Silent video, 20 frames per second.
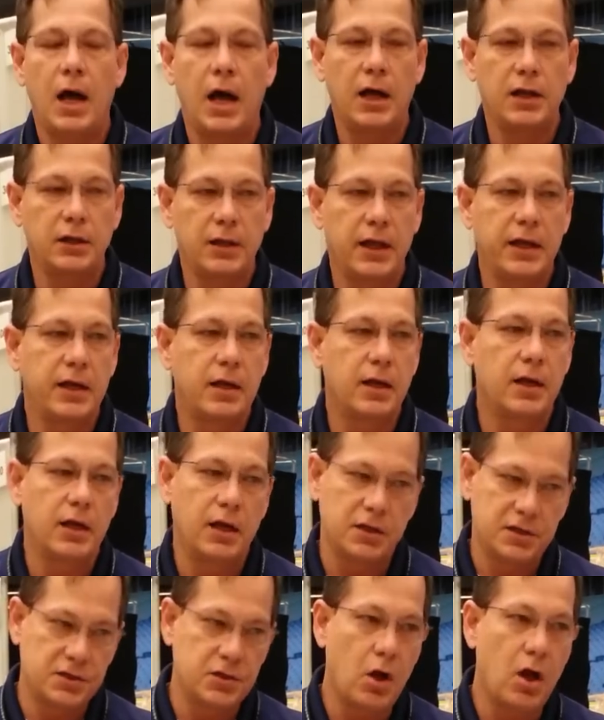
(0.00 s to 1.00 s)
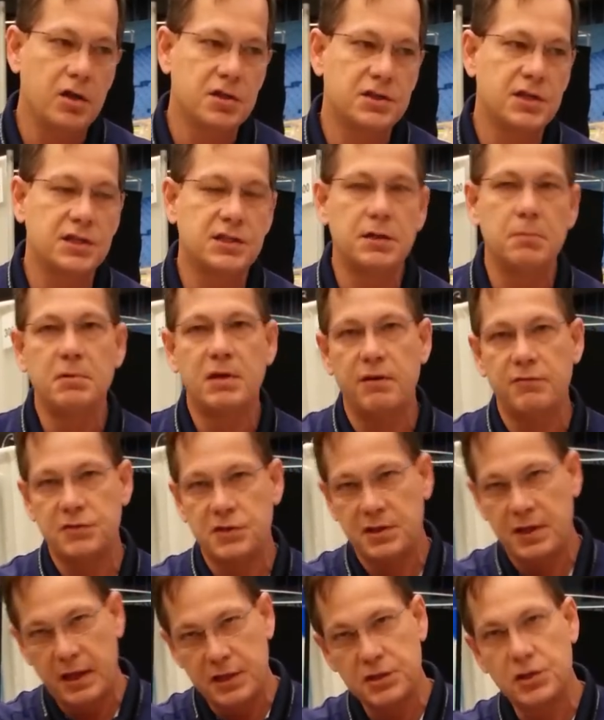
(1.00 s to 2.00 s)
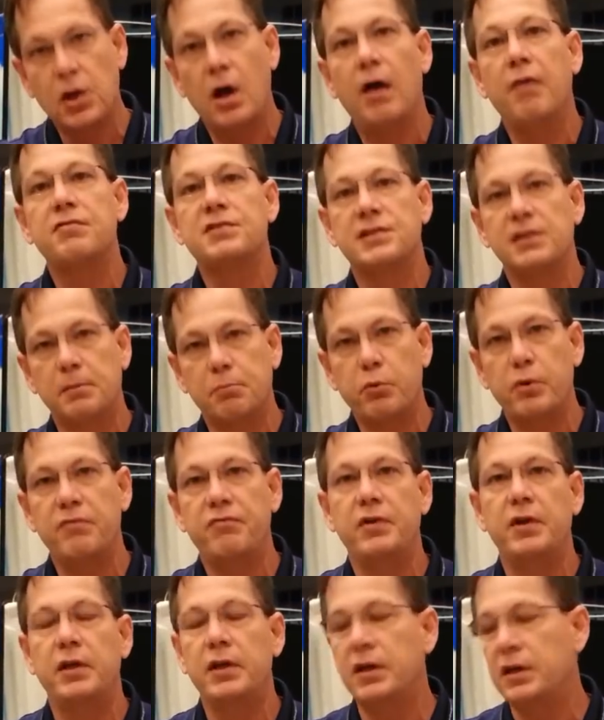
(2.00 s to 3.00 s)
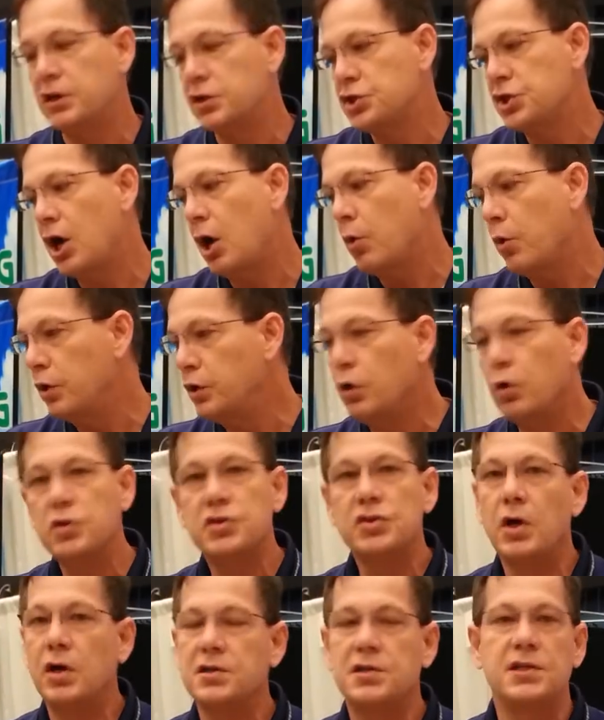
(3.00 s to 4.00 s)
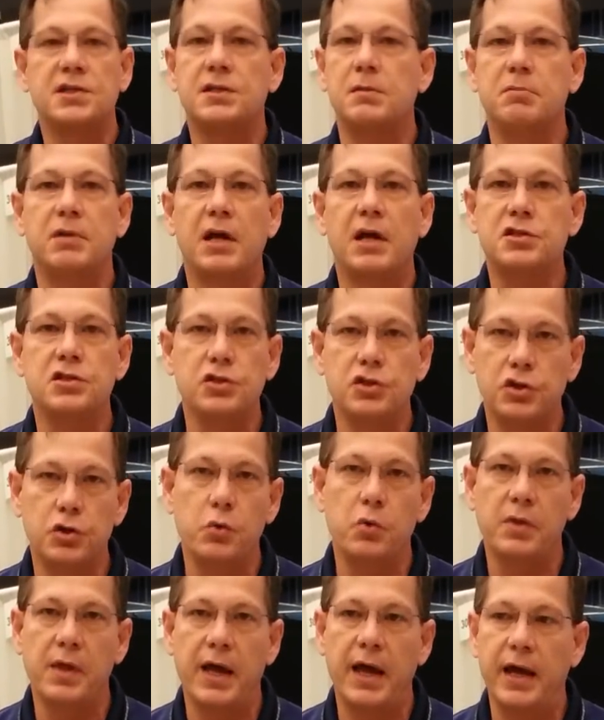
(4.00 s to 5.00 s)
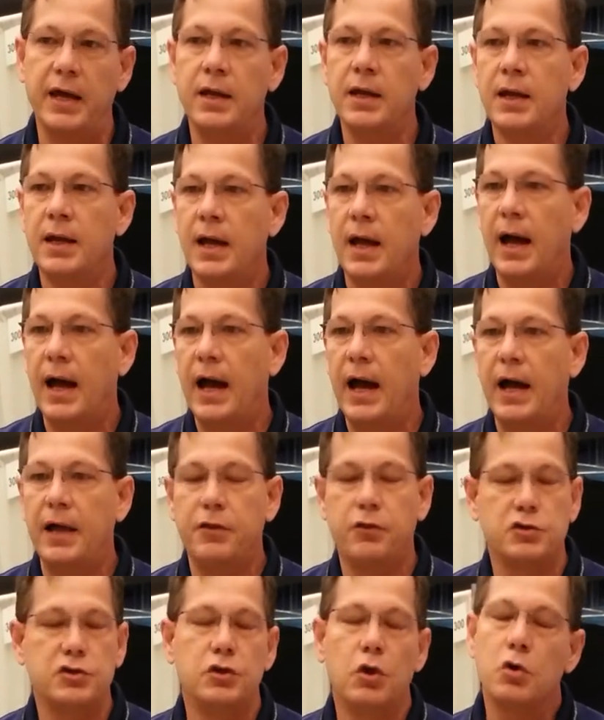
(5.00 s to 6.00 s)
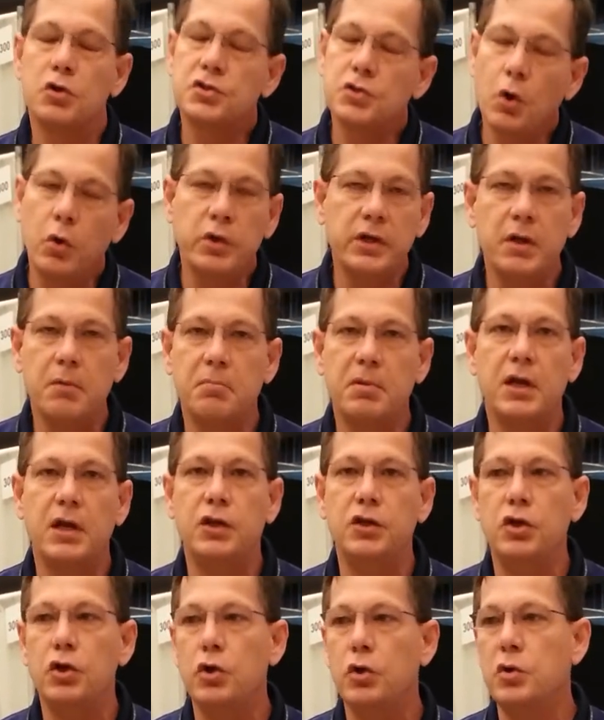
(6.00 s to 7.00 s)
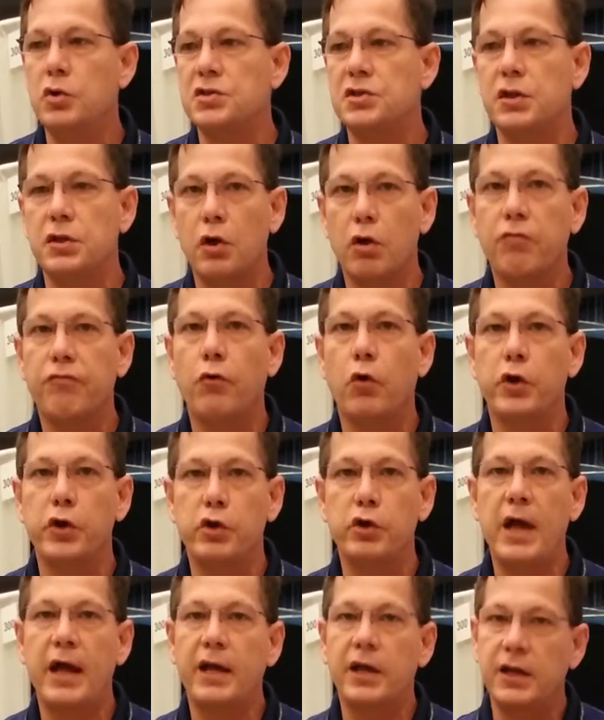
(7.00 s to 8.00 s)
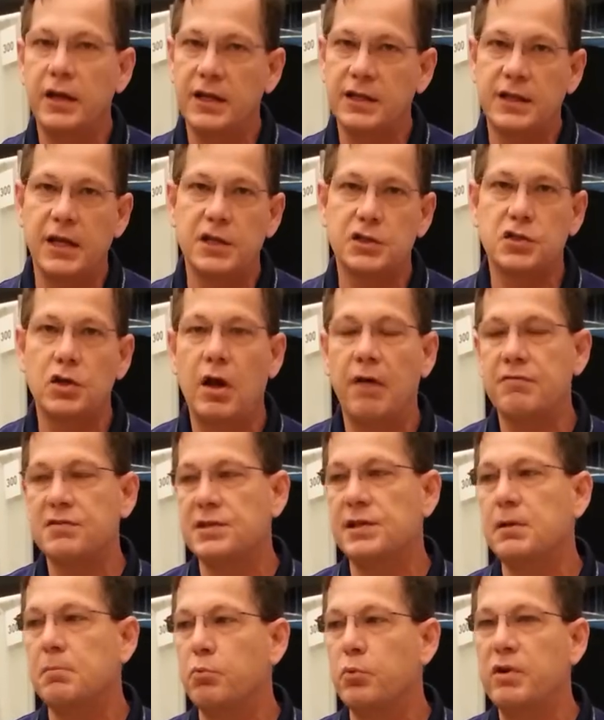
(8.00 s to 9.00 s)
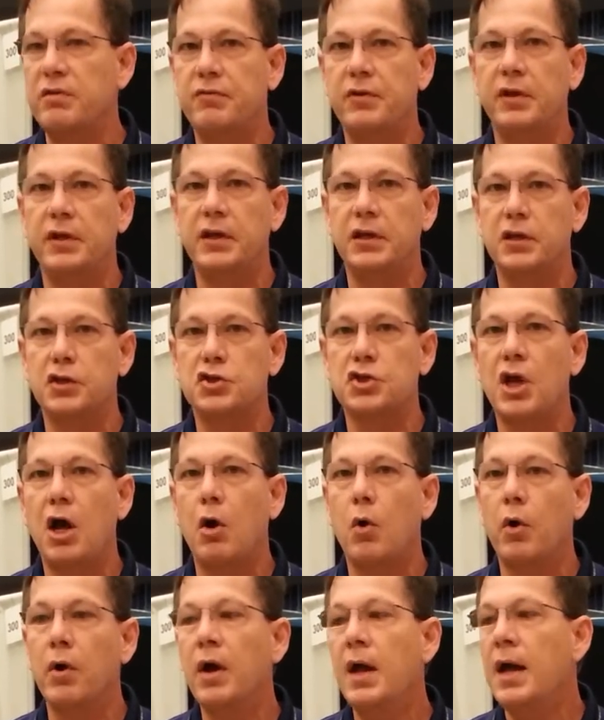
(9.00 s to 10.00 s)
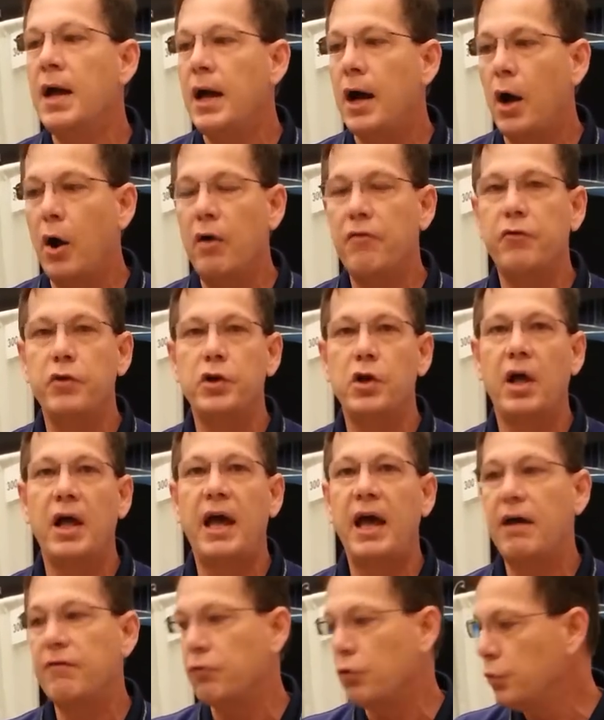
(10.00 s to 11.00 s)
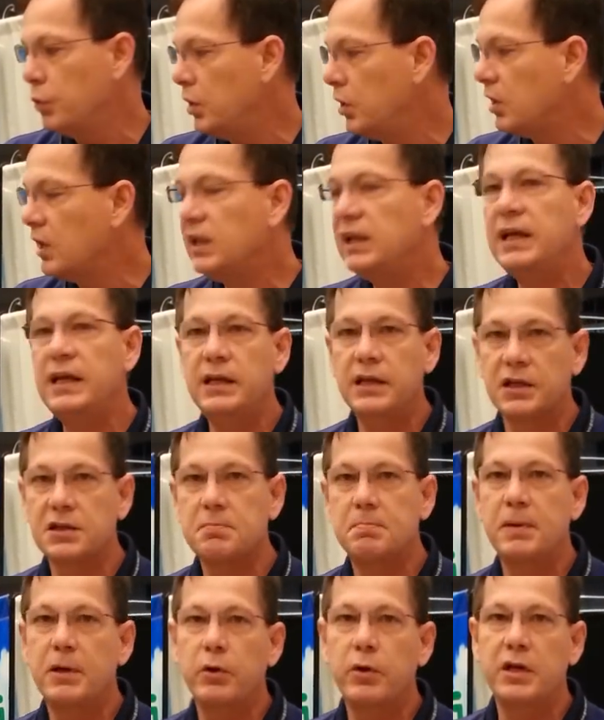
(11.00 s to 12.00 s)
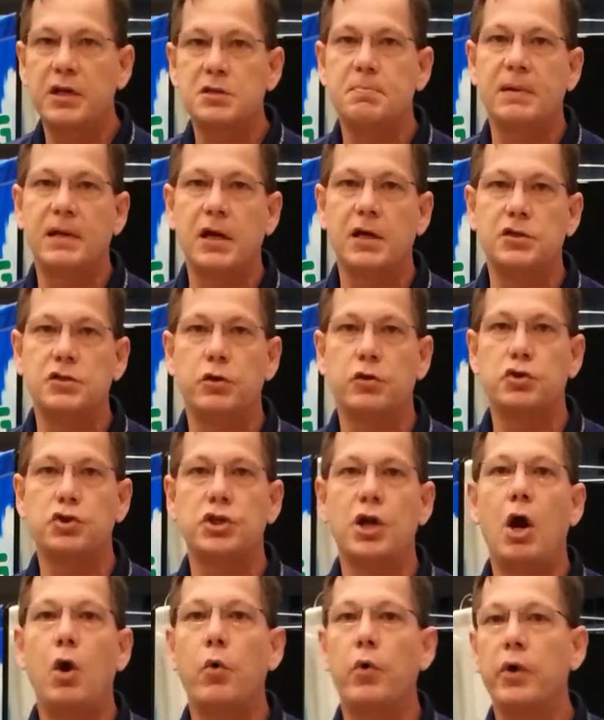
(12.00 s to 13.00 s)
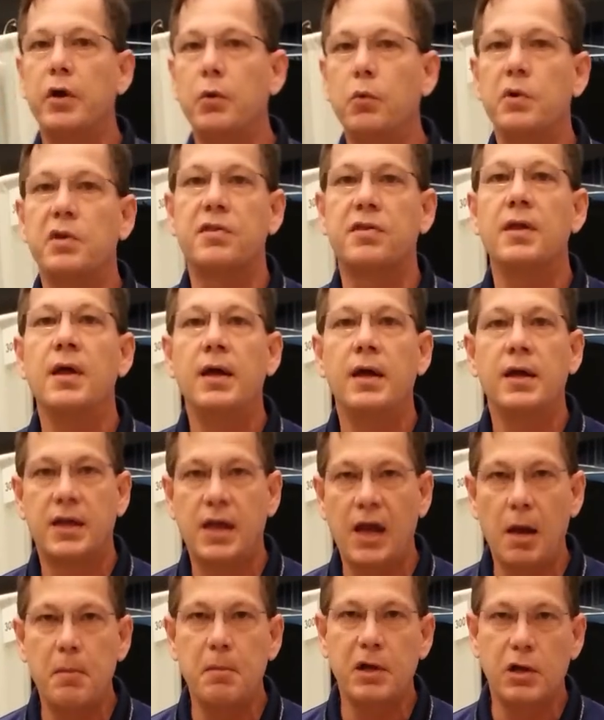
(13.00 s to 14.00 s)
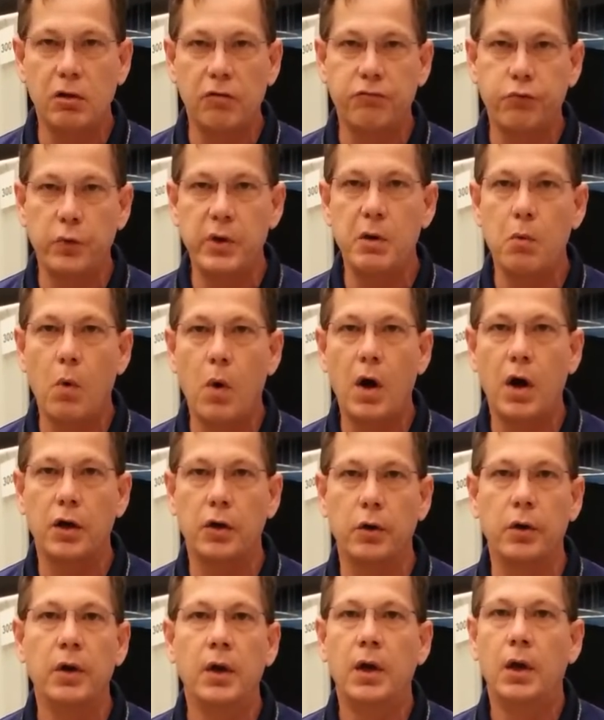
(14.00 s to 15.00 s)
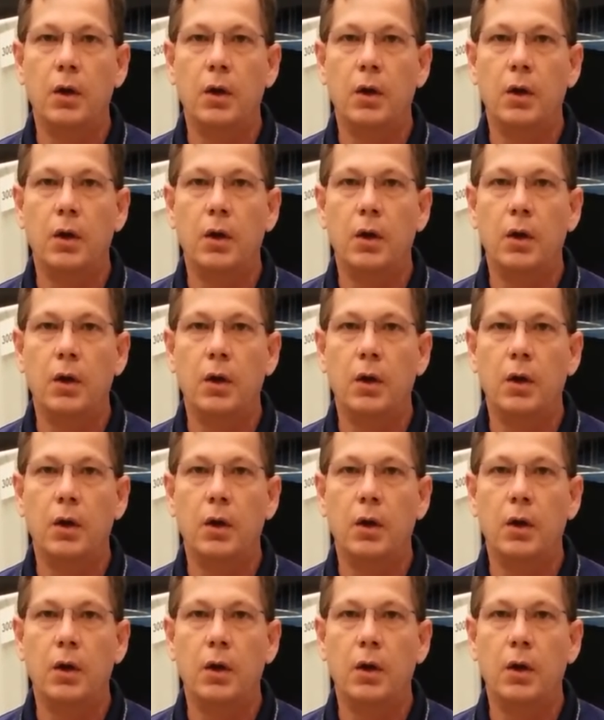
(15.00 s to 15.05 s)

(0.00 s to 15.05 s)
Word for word: Unlike a salt system gives you that soft, slippery feeling in the shower, no salt system doesn't do that. Uh, there's no sodium being used, and therefore you're not going to get that soft, slippery feeling in the shower. However, you'll have a real clean experience because you're showering with chemical-free water.